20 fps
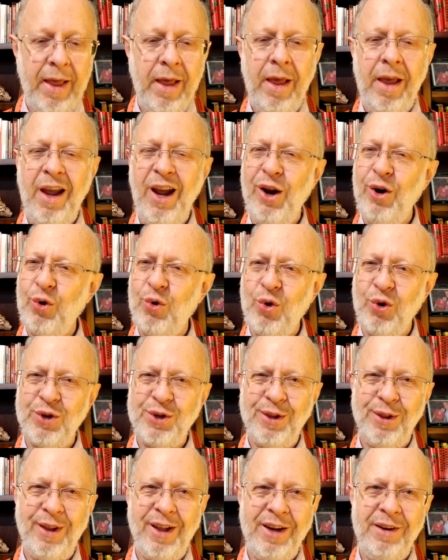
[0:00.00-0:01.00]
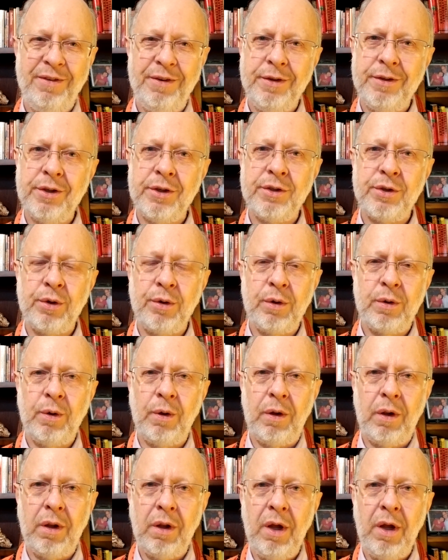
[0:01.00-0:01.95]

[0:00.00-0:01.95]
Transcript: And of course, life is a circle.